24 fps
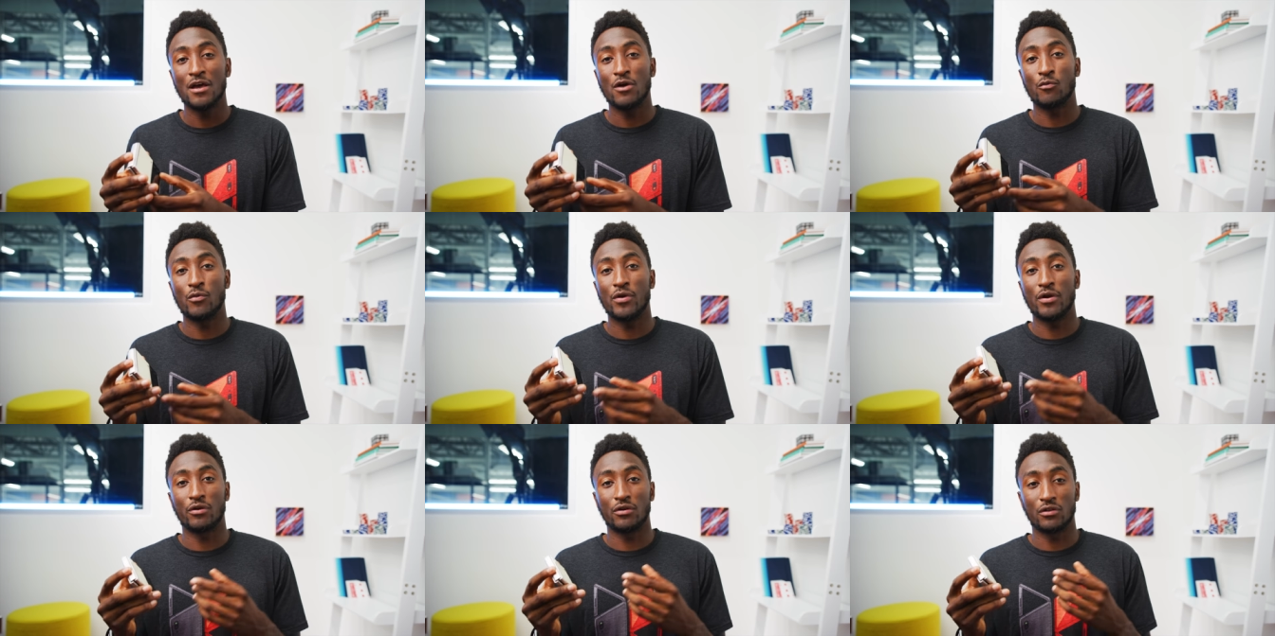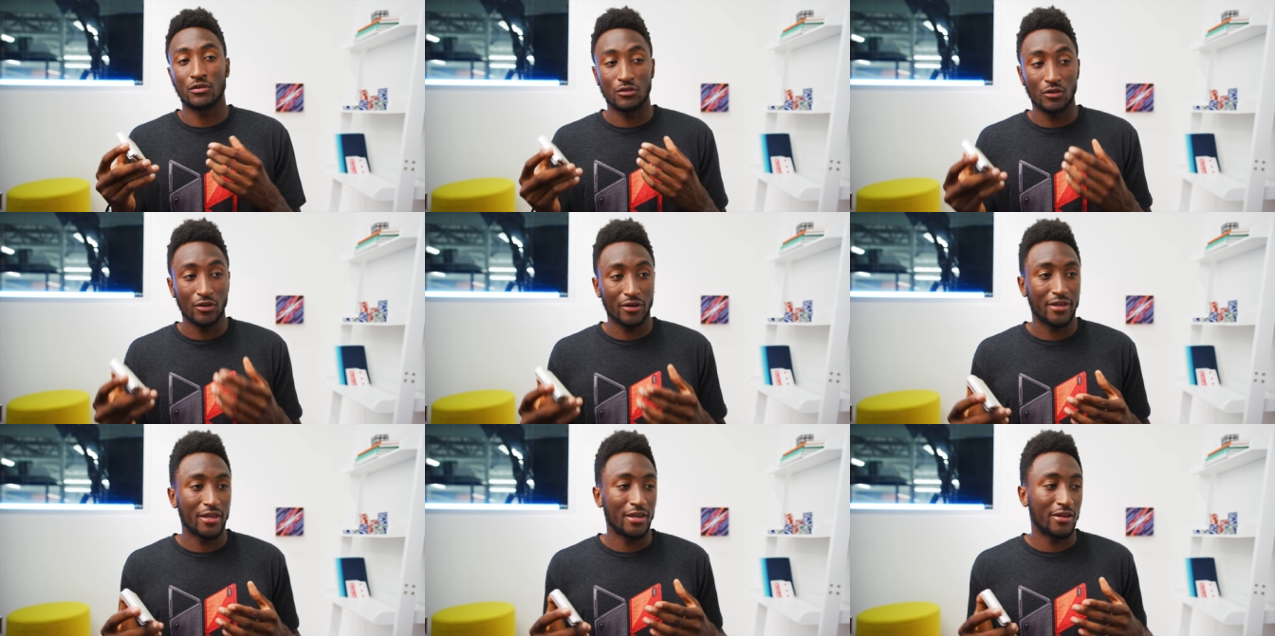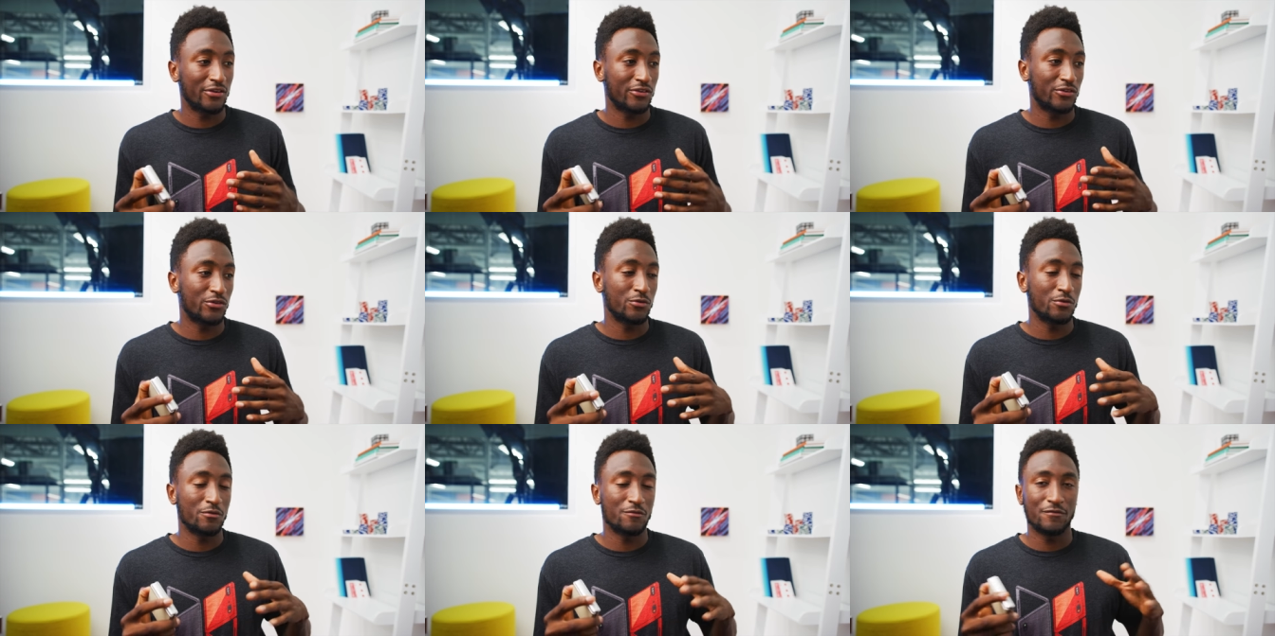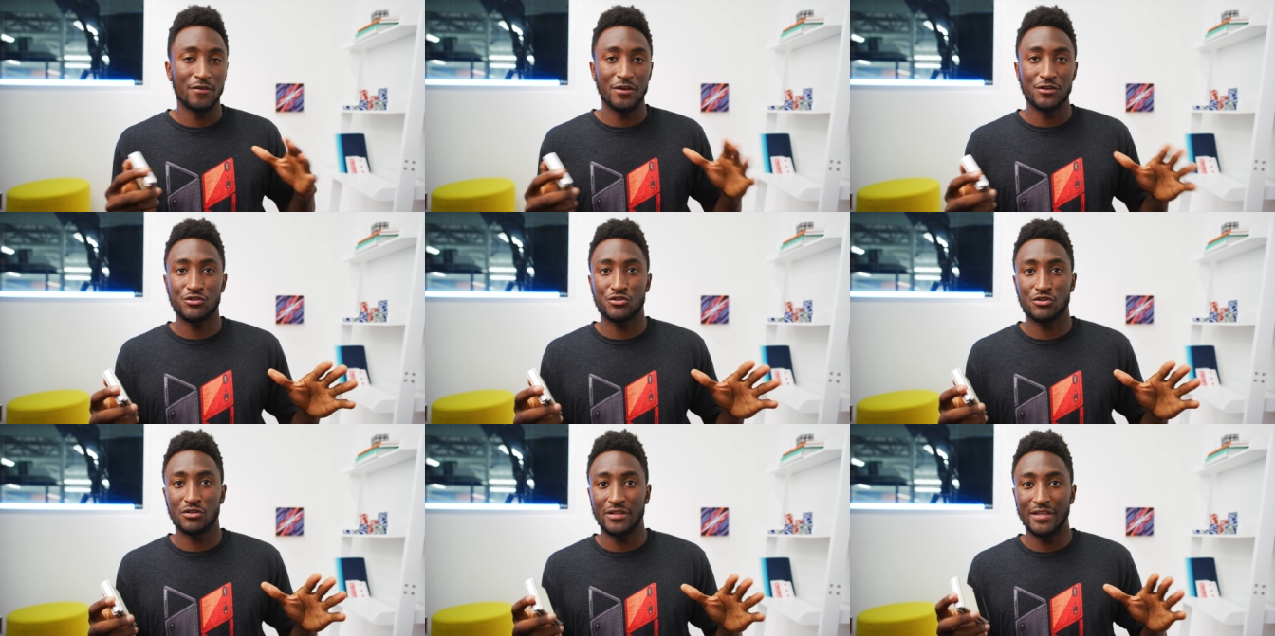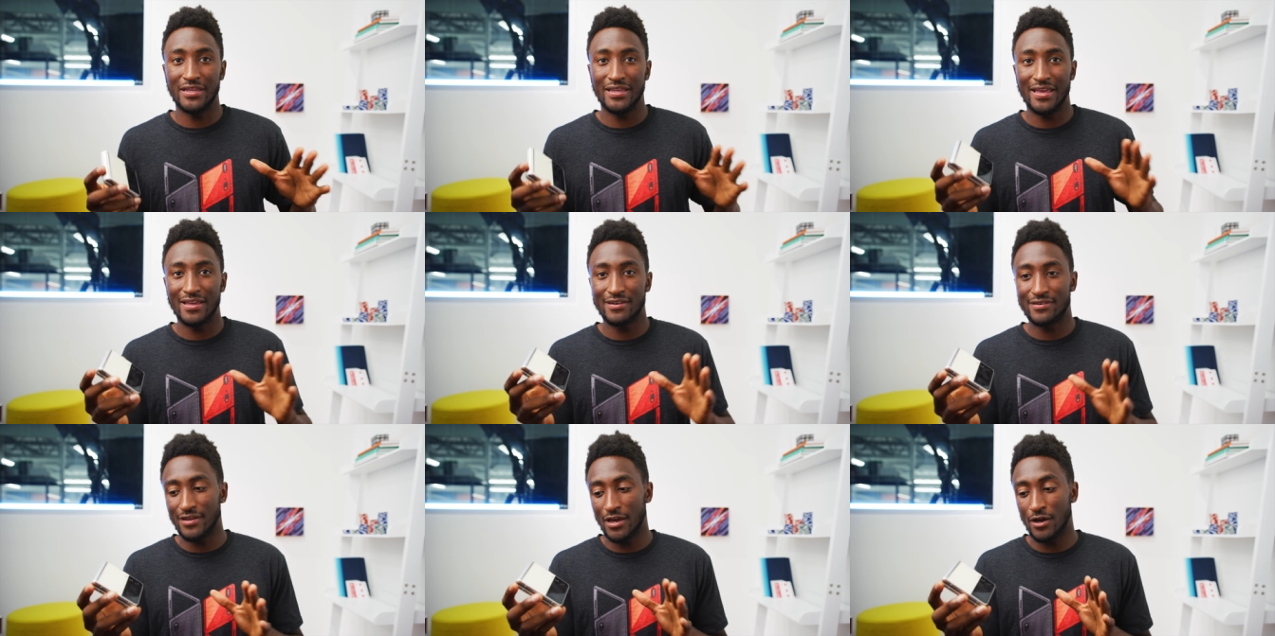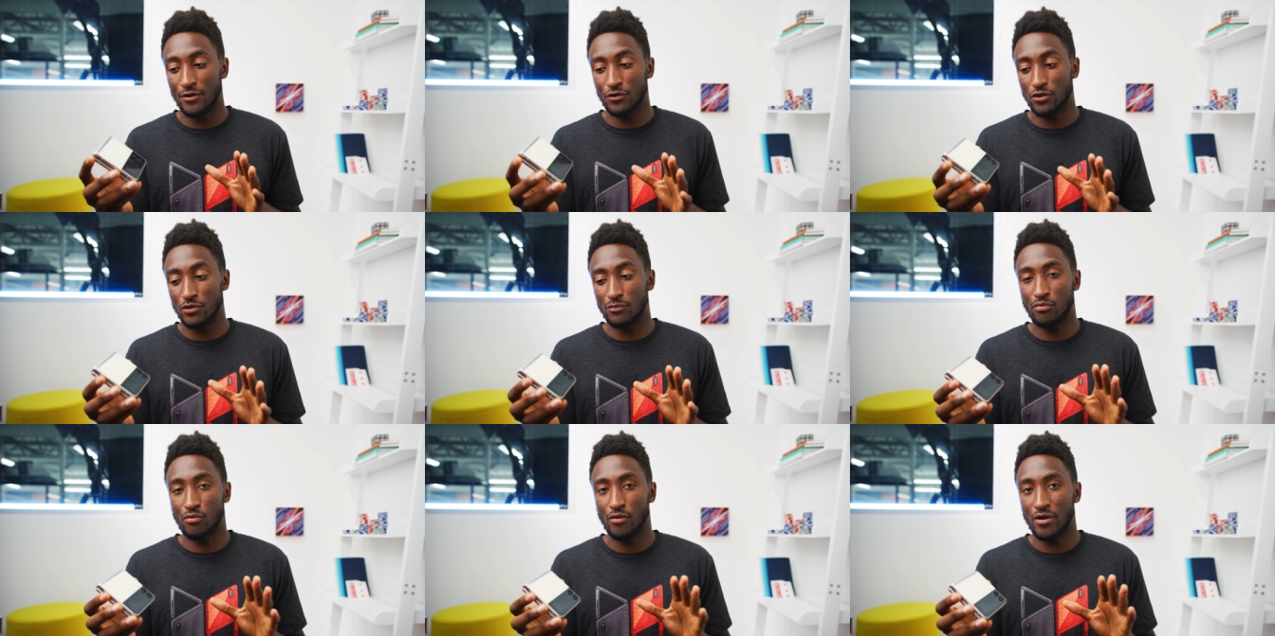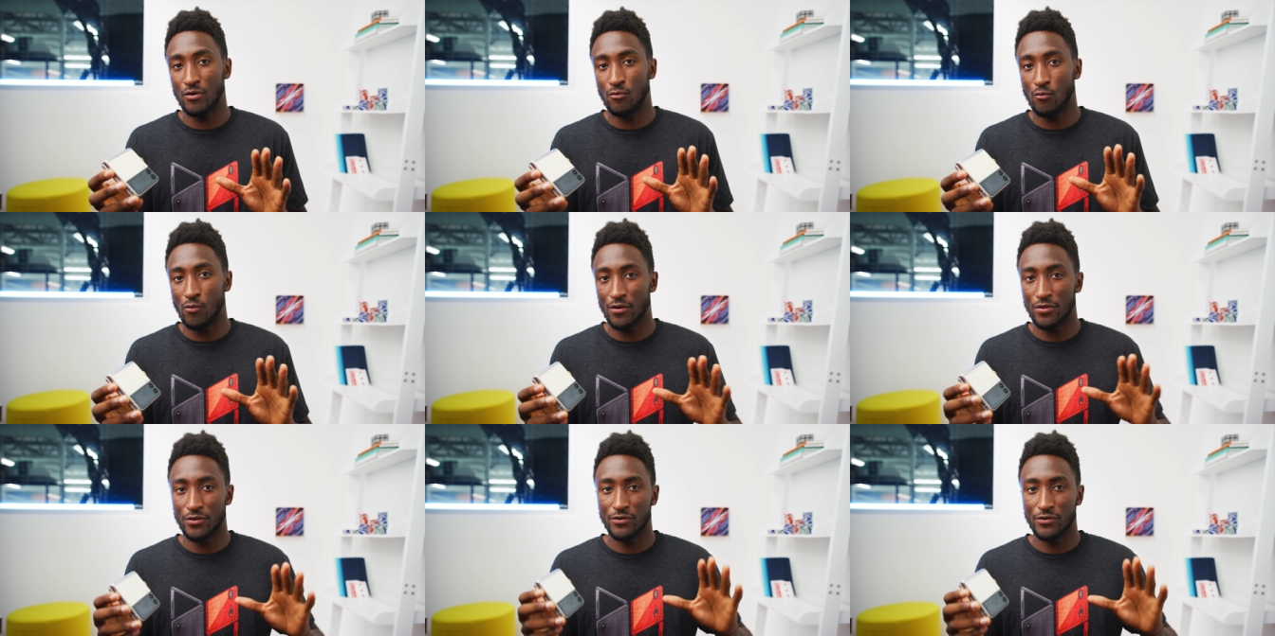We are looking to eventually get down to the point where